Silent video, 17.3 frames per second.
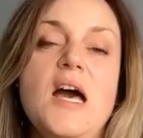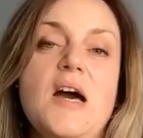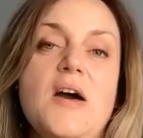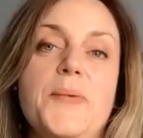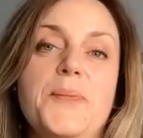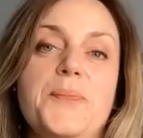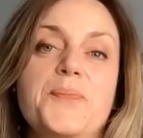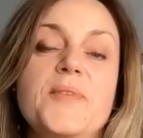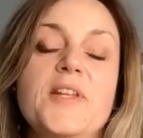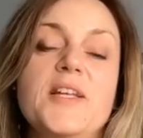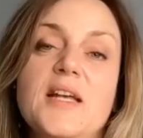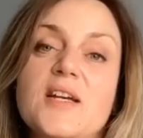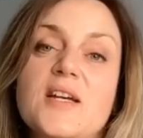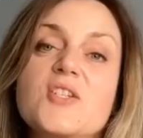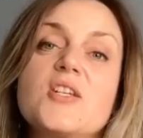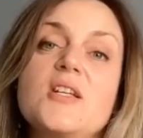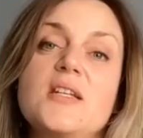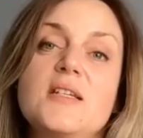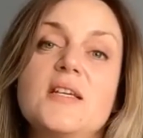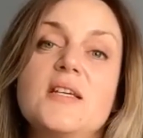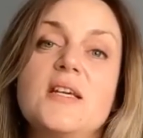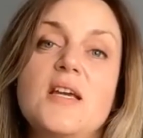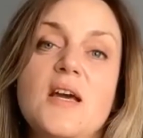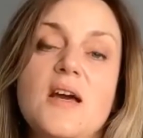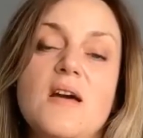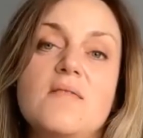that
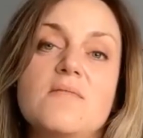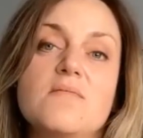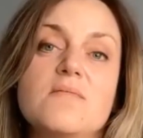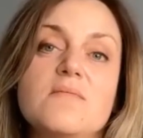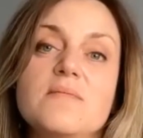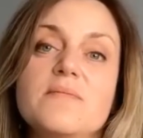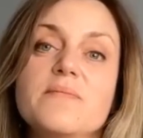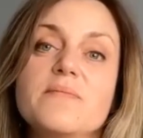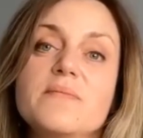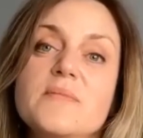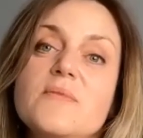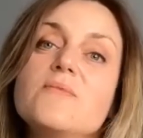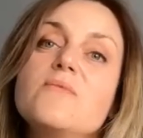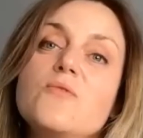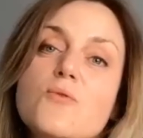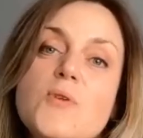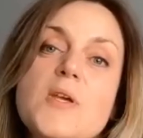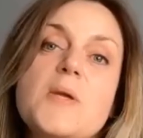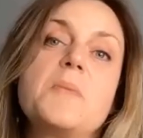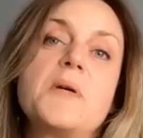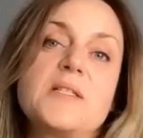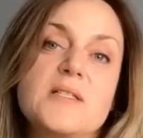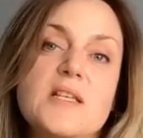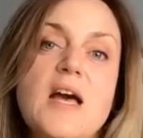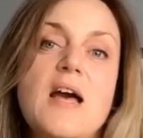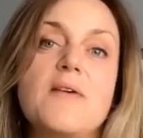actually 3
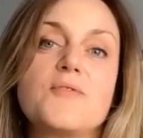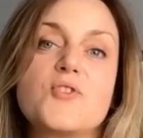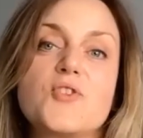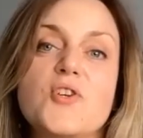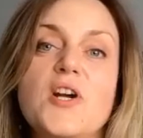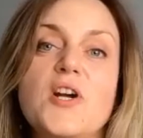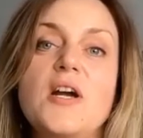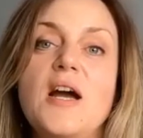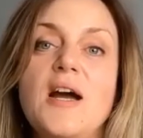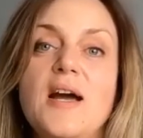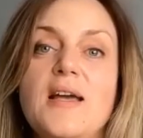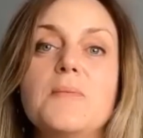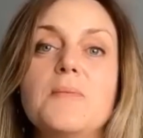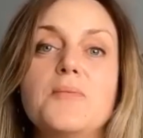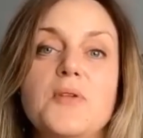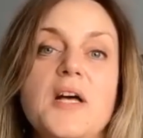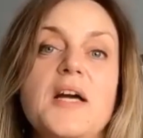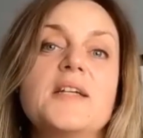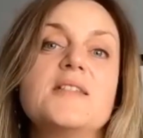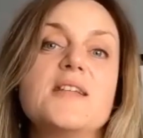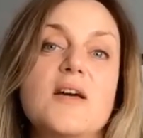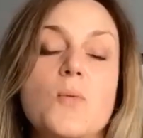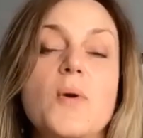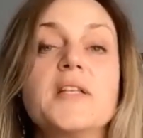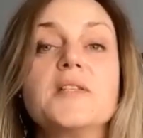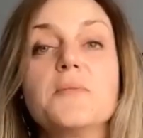months after I applied, I
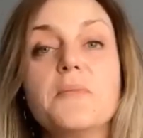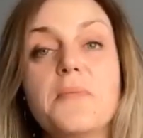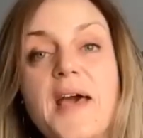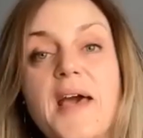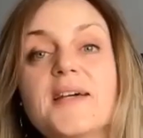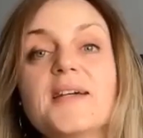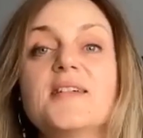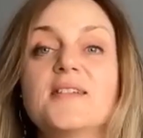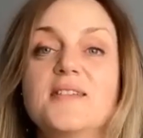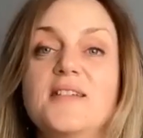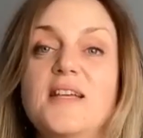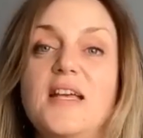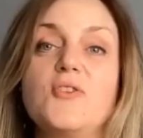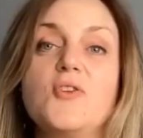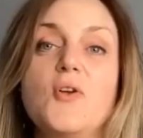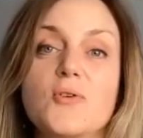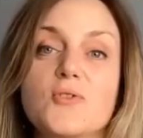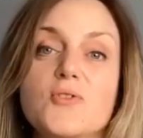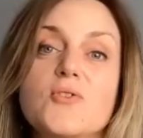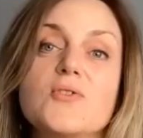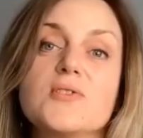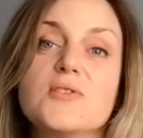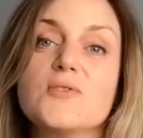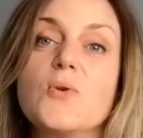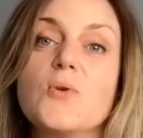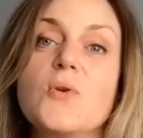went back and knocked on
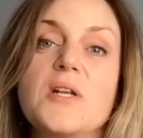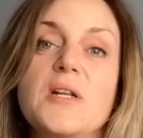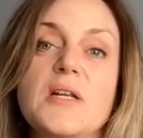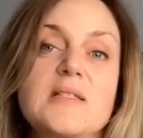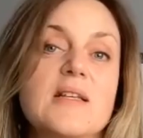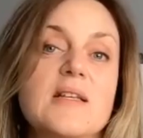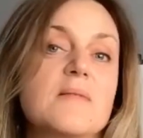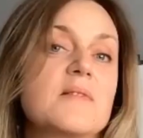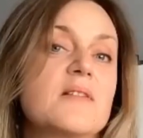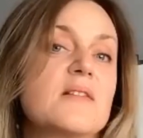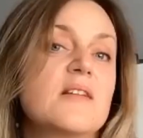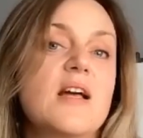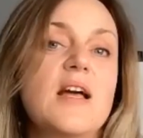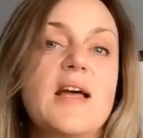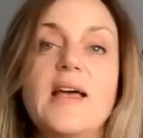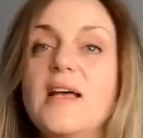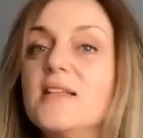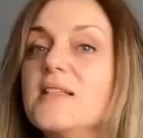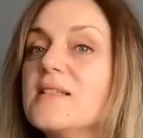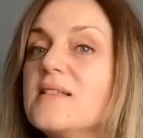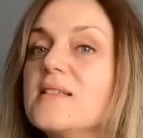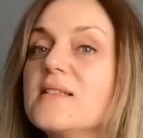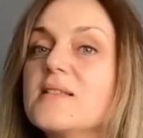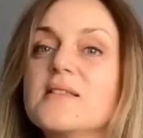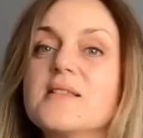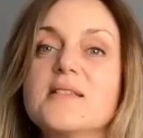the door and I said,
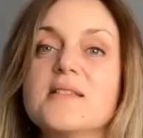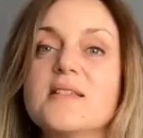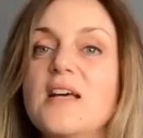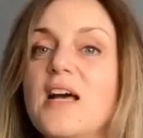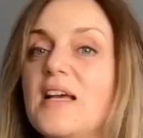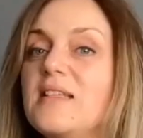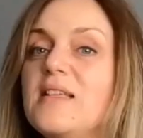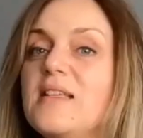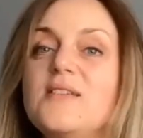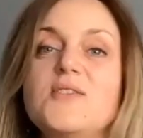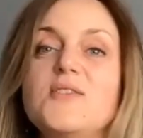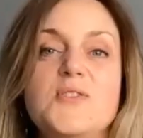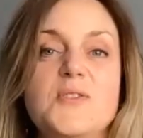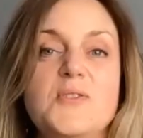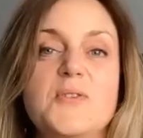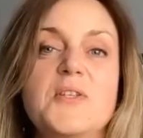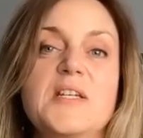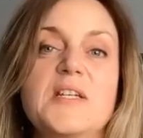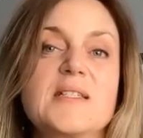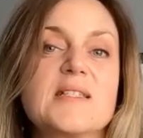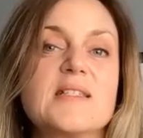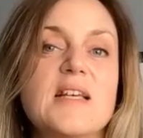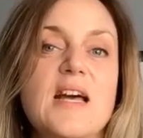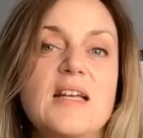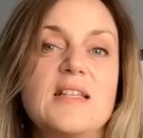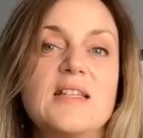I need to do this.
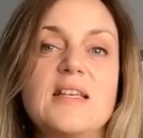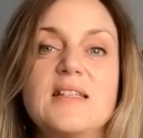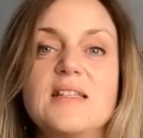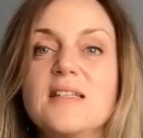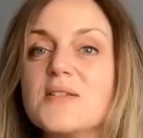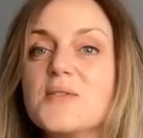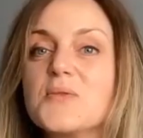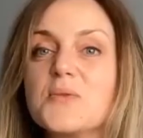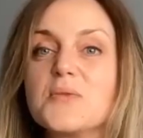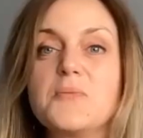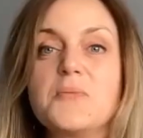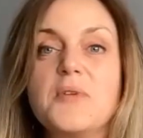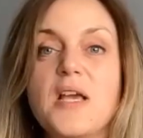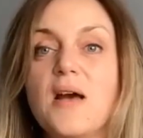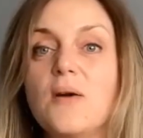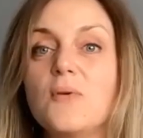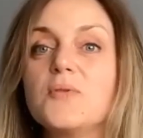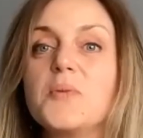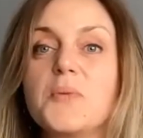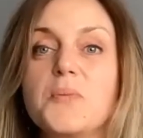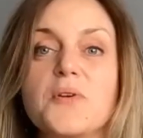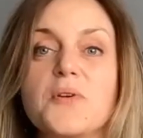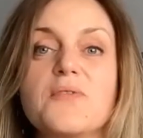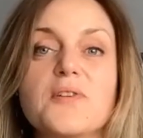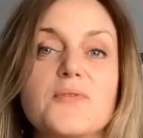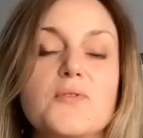I think that I would be
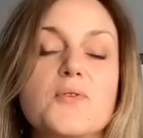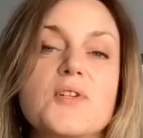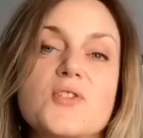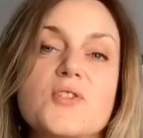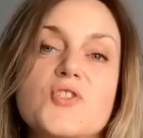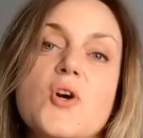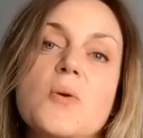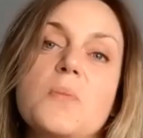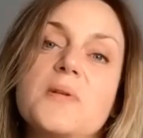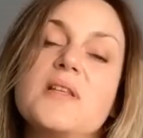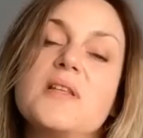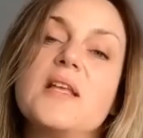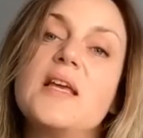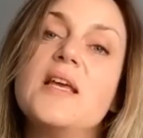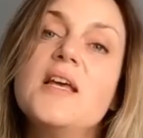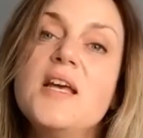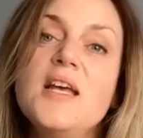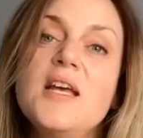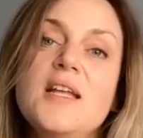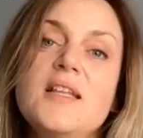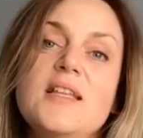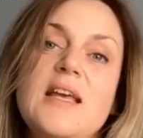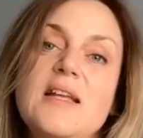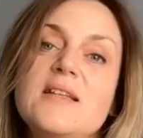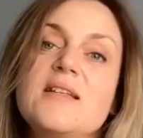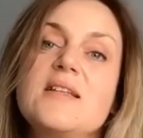perfect for the job. And they
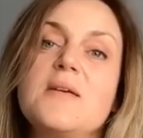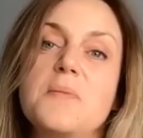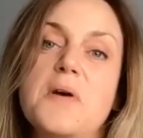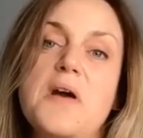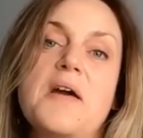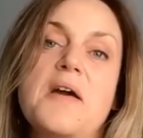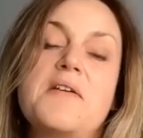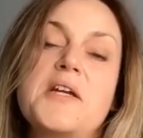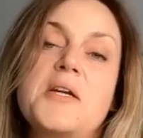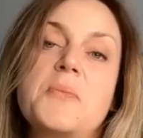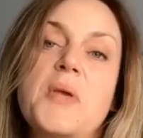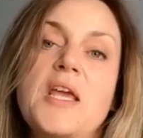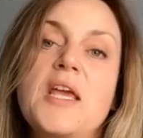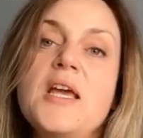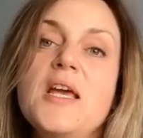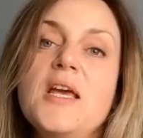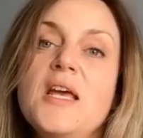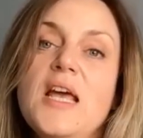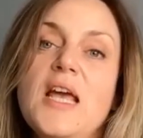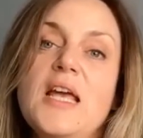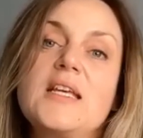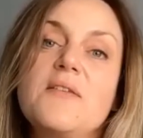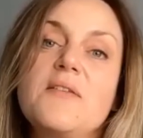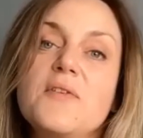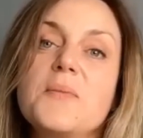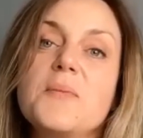ended up hiring me and
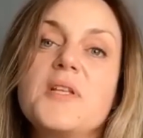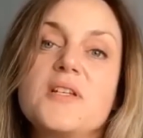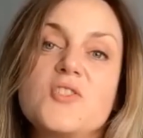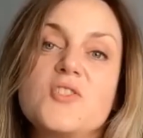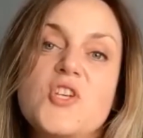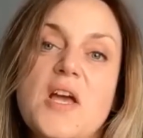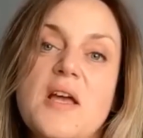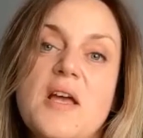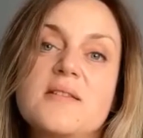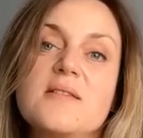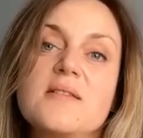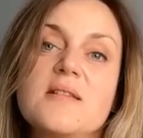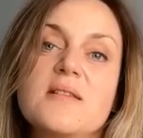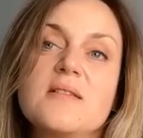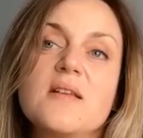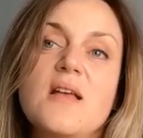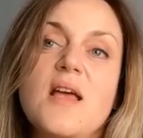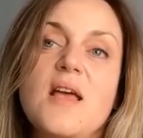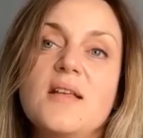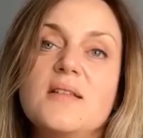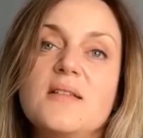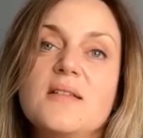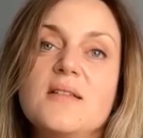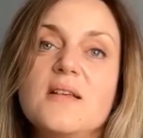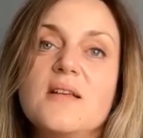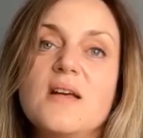giving me the chance.
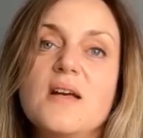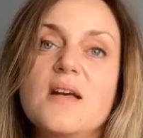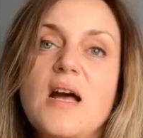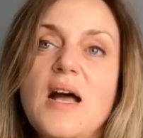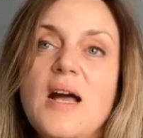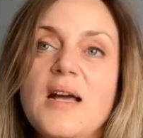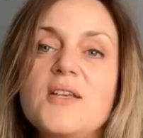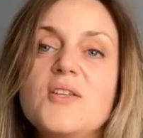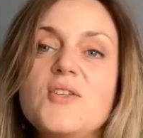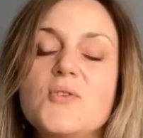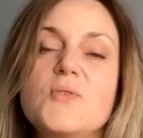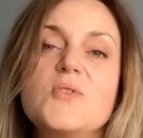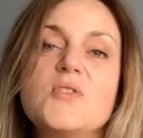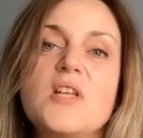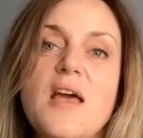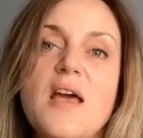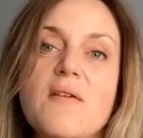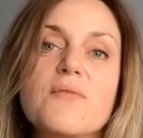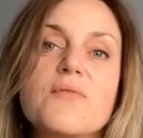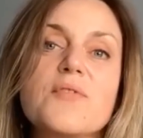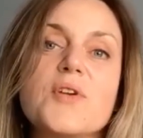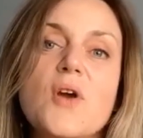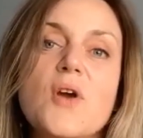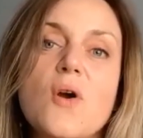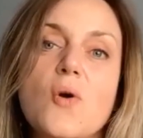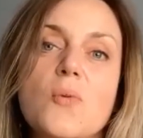And I used
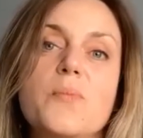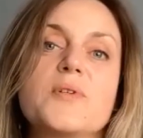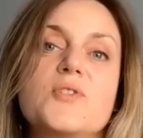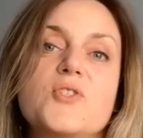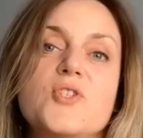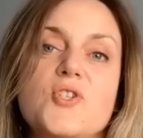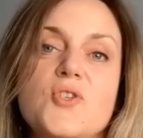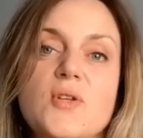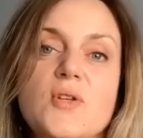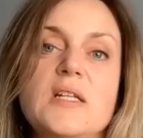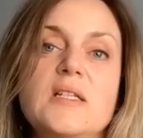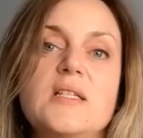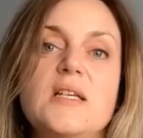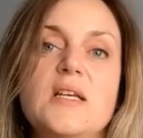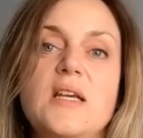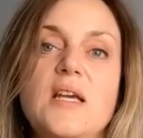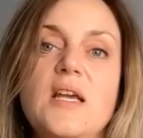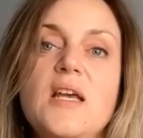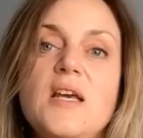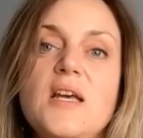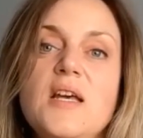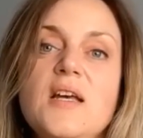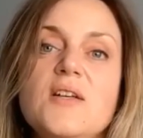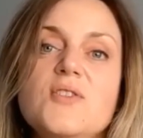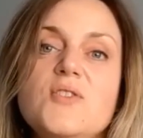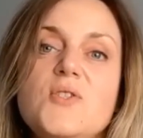every opportunity
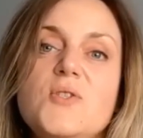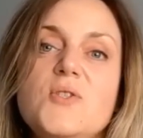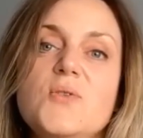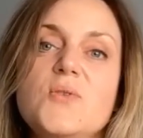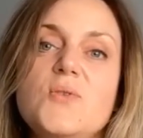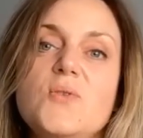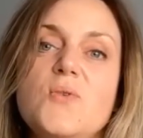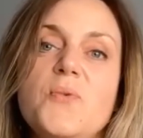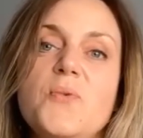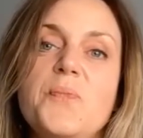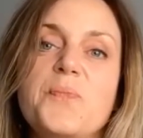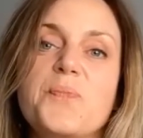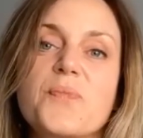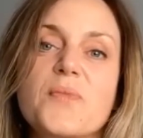to